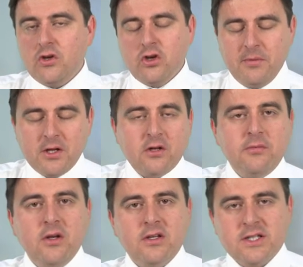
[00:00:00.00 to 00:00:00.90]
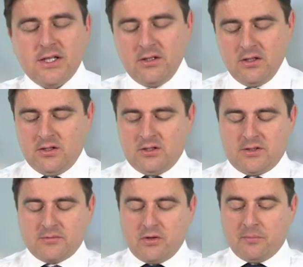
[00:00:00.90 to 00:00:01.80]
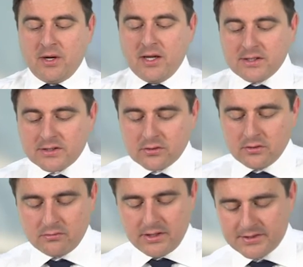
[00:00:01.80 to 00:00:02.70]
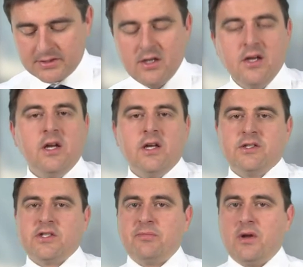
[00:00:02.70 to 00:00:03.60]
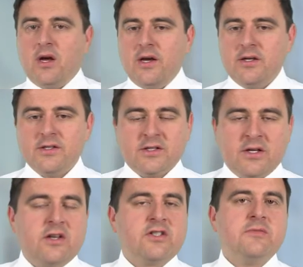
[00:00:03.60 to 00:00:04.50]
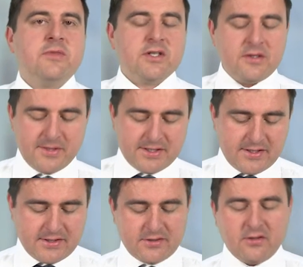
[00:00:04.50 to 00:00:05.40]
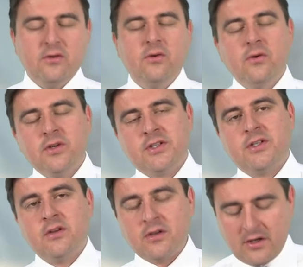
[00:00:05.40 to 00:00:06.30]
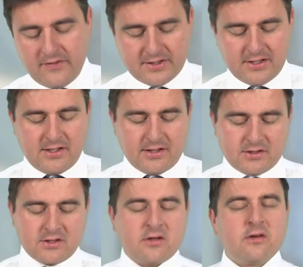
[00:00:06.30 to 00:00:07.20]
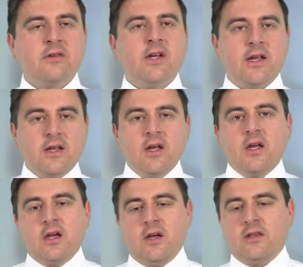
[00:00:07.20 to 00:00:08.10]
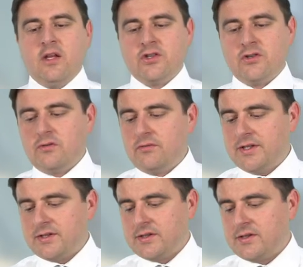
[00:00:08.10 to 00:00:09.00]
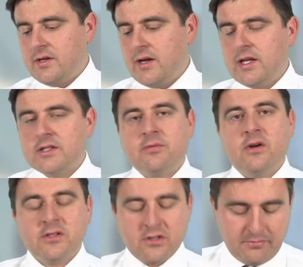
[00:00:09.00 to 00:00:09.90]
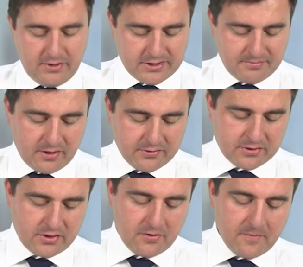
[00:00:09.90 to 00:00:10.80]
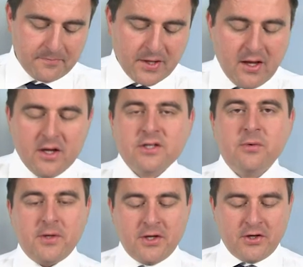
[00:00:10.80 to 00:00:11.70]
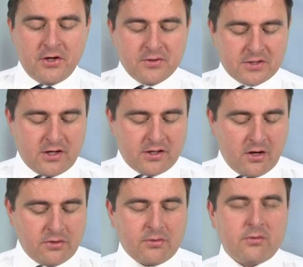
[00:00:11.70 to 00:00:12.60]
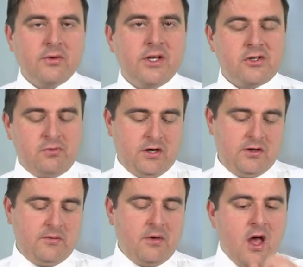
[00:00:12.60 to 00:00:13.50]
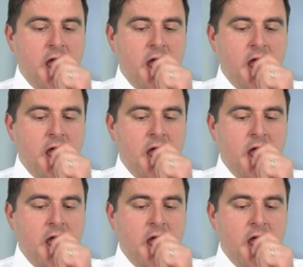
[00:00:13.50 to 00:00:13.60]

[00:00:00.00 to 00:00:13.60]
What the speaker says: could be the community, some sort of political risk, suppliers, customers of the business that also kind of interlink to create additional risks that an enterprise could be exposed to. So what we're going to do is kind of go through each one of them.